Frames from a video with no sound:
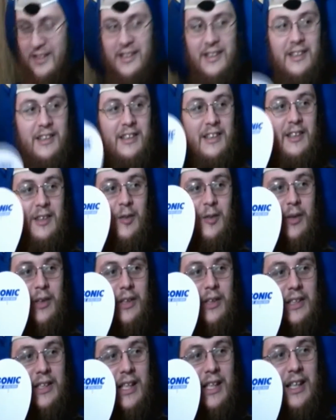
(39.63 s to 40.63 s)
But if you've seen the
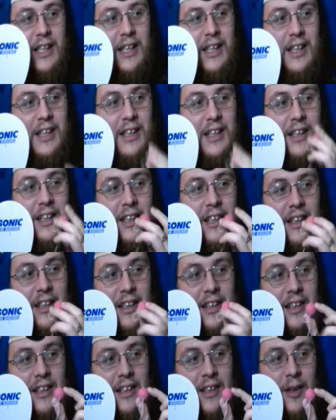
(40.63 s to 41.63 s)
movie, there's
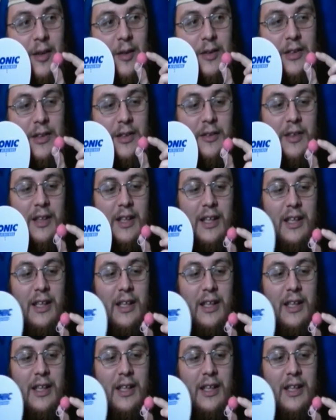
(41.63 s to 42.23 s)
a scene where